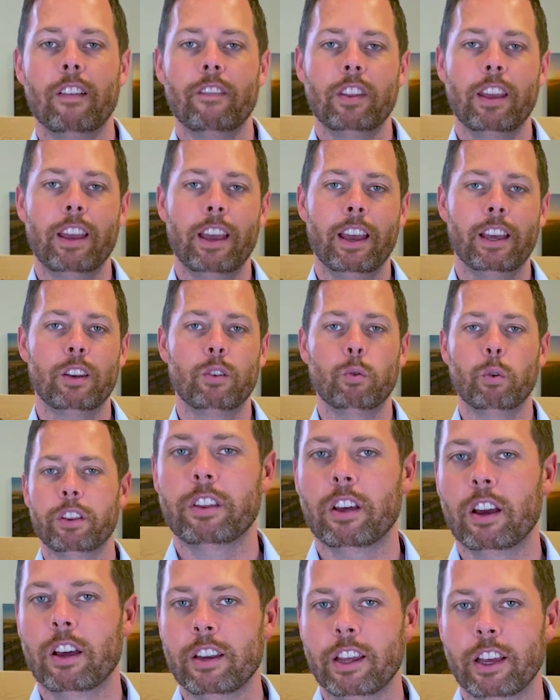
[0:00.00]
And with
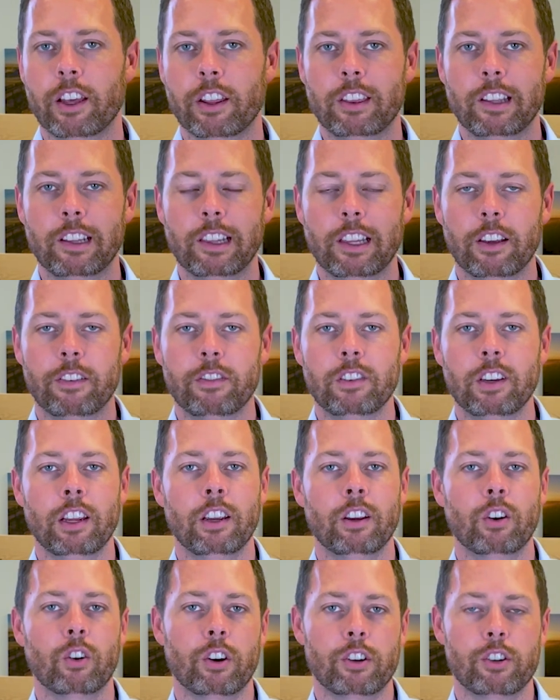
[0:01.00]
unhealthy
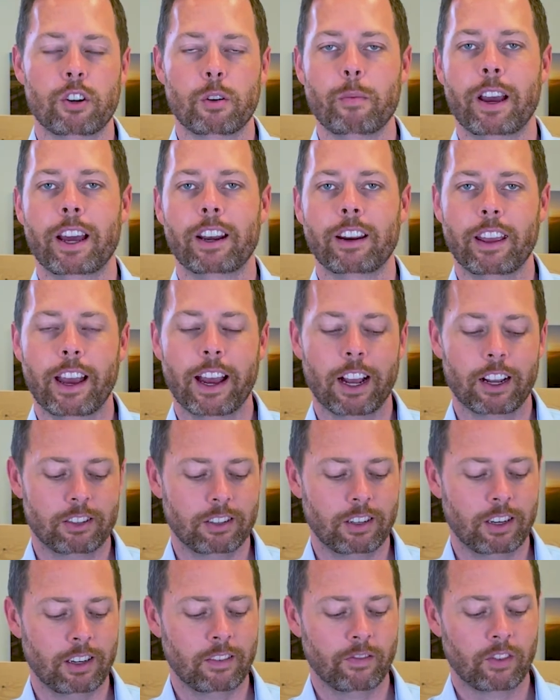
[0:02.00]
lifting or a traumatic
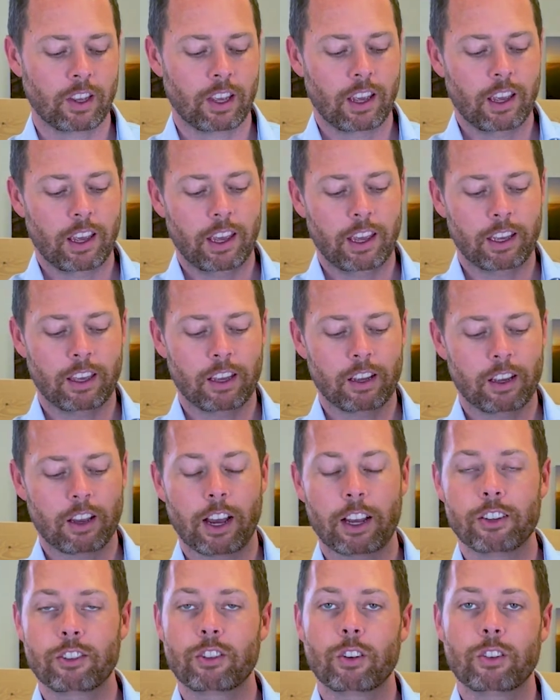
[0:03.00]
accident, it can
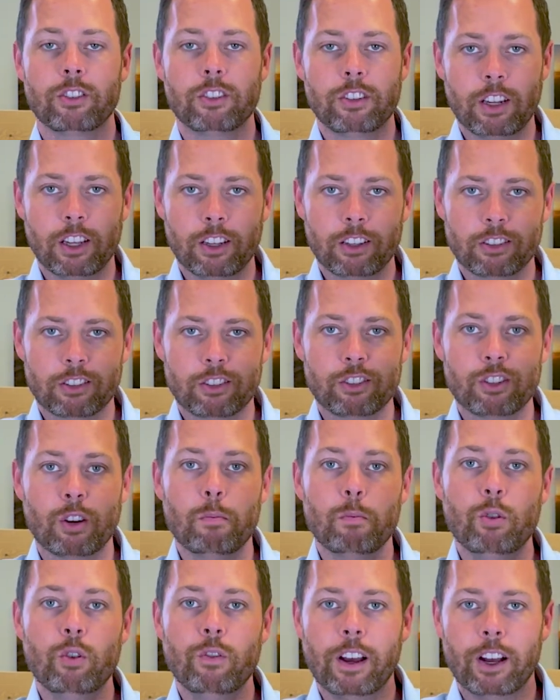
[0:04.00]
cause those discs to
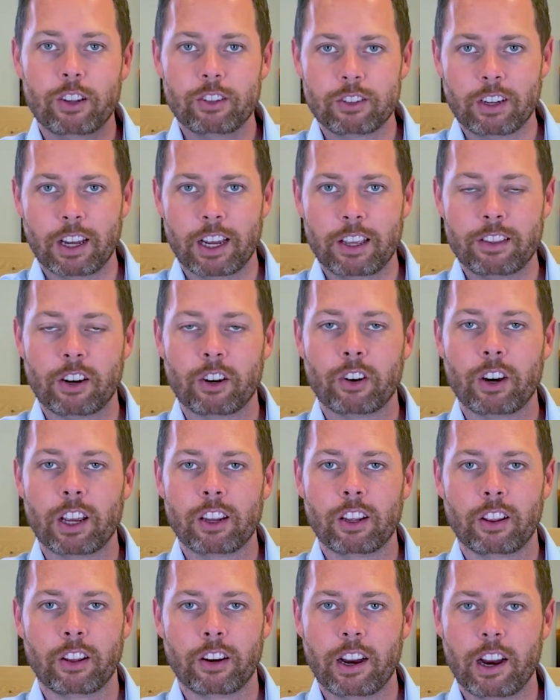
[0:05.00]
move outside their
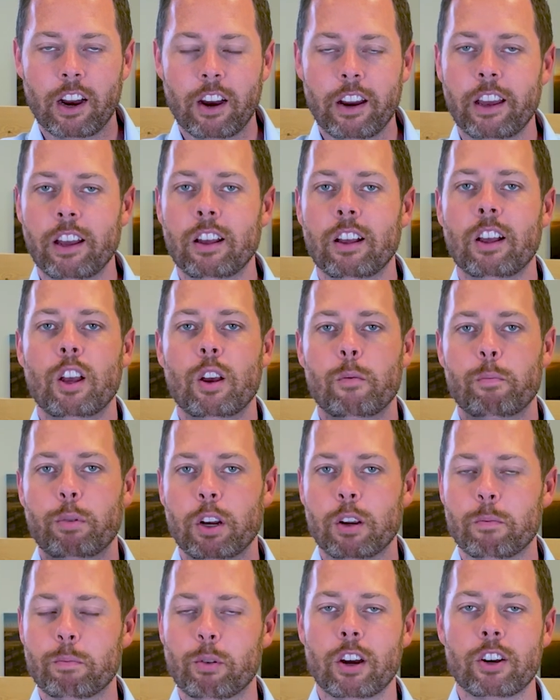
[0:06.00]
regular area,
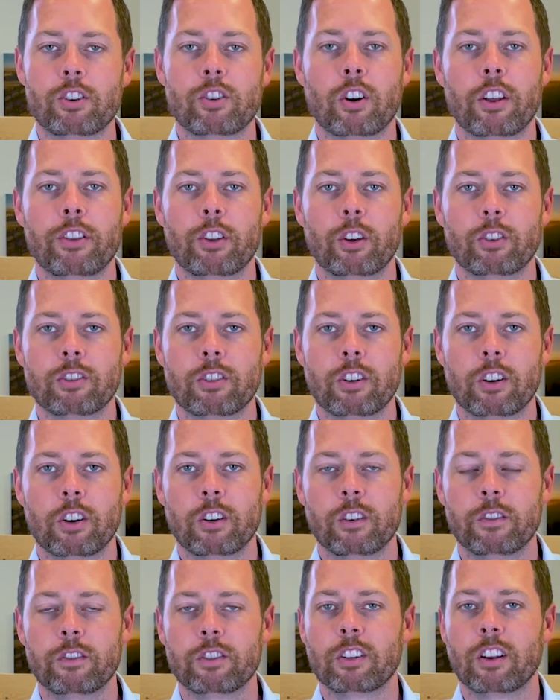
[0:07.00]
putting pressure on those
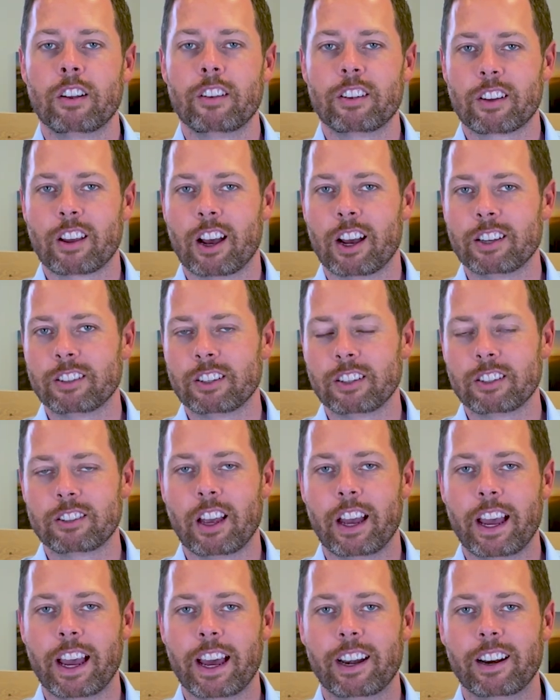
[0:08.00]
nerves, causing
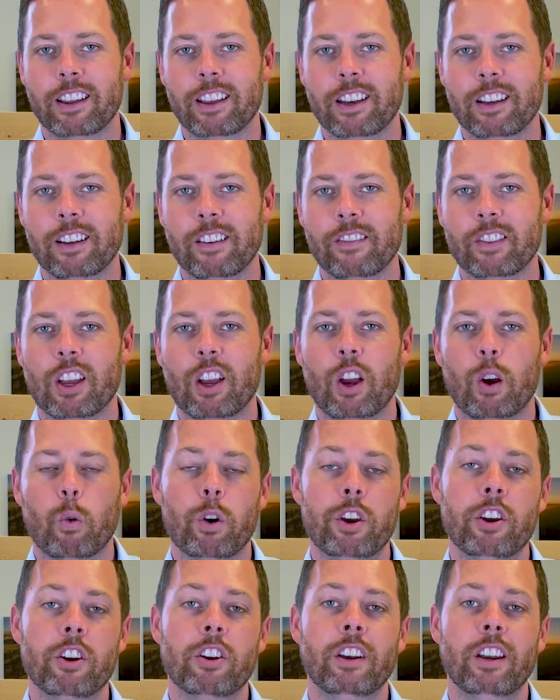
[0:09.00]
sciatica,
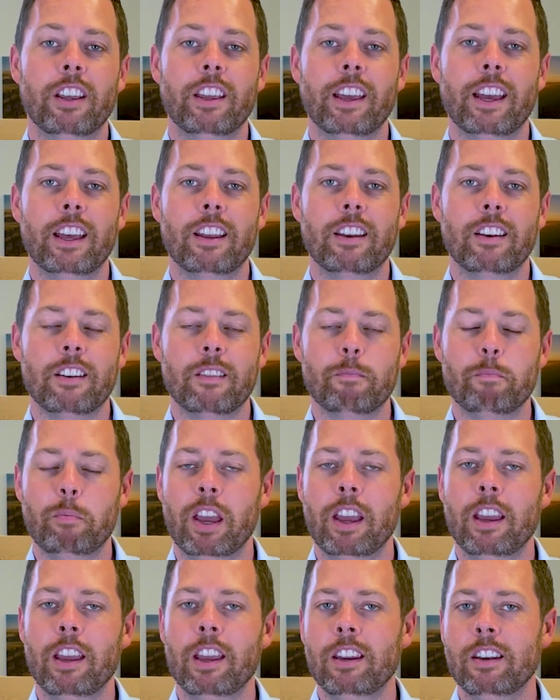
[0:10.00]
where you're going to get
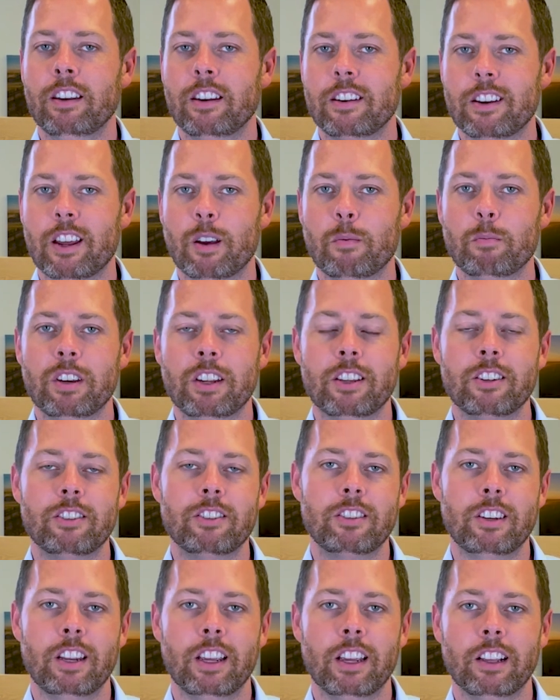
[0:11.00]
pain,
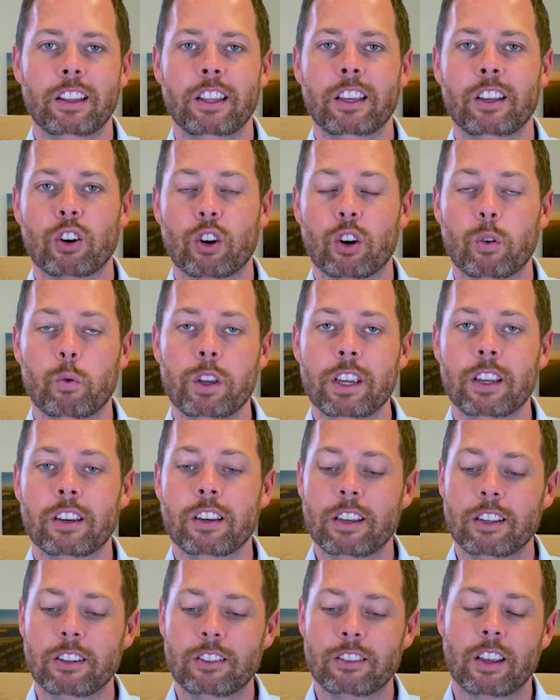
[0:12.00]
numbness, tingling, or
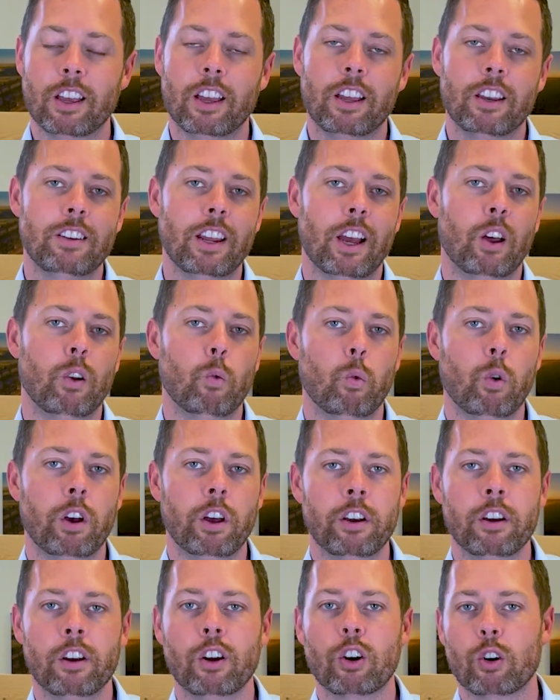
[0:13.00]
weakness down
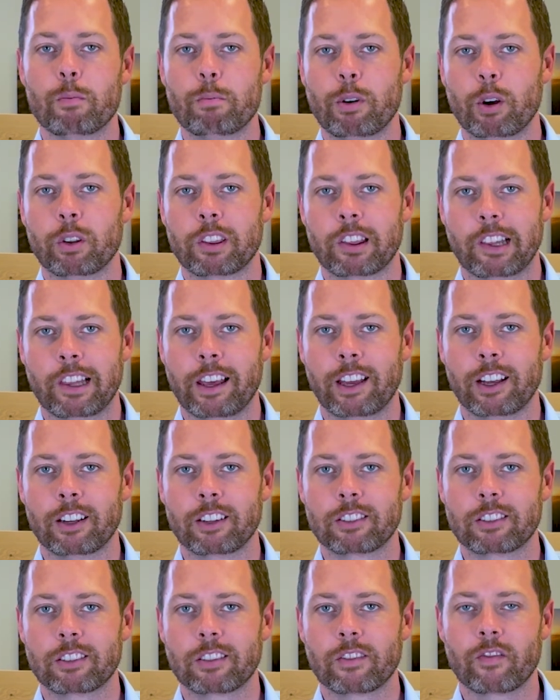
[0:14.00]
one or both
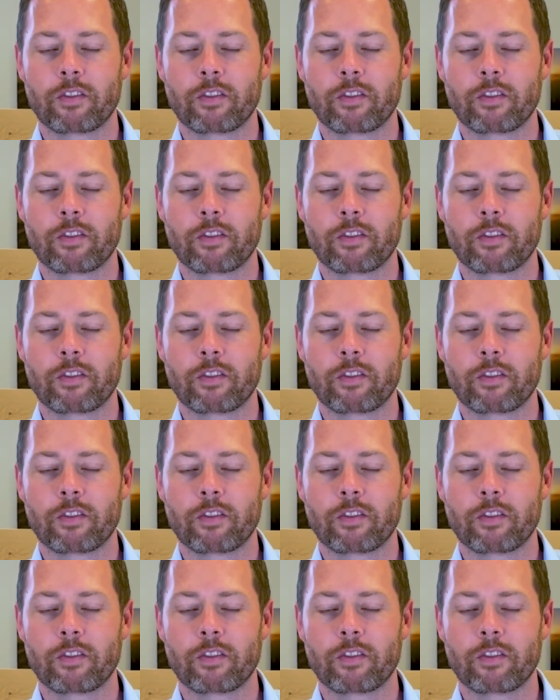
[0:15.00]
legs.